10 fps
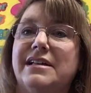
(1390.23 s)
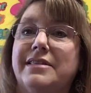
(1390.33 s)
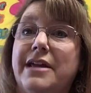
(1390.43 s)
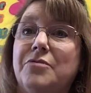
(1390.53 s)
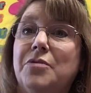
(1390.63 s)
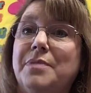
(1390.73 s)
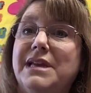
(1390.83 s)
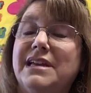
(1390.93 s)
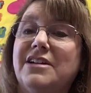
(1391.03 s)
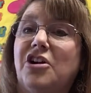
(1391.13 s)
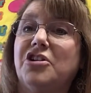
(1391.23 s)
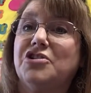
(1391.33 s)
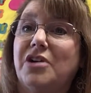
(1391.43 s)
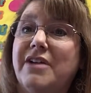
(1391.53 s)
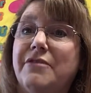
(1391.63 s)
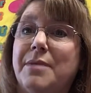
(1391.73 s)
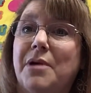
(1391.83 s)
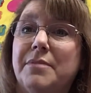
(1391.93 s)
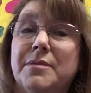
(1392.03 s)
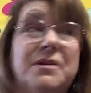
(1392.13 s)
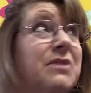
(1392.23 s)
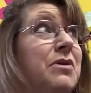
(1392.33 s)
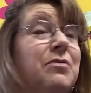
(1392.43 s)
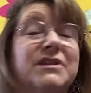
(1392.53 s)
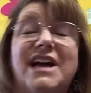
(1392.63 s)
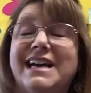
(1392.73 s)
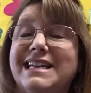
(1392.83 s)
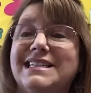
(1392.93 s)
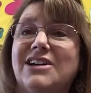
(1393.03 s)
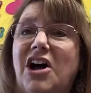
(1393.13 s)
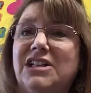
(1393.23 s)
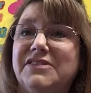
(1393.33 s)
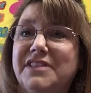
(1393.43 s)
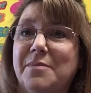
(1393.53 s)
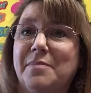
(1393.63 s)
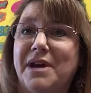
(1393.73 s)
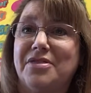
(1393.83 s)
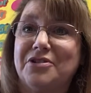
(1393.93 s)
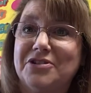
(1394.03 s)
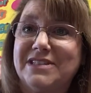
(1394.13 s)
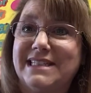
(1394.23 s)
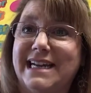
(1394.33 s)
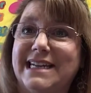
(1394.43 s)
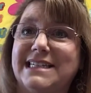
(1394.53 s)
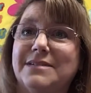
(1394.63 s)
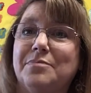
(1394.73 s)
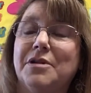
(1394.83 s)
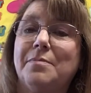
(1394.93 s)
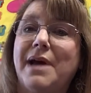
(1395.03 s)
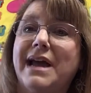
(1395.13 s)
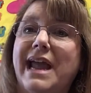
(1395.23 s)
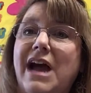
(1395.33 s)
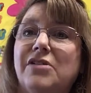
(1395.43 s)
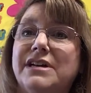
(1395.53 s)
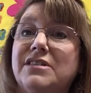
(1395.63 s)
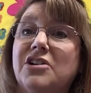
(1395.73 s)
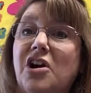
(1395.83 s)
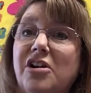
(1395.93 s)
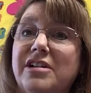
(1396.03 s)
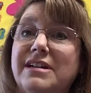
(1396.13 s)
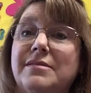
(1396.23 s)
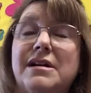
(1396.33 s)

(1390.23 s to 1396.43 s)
They will be in our driveway probably. We will not get to all of them by Thursday to put back out in the garden.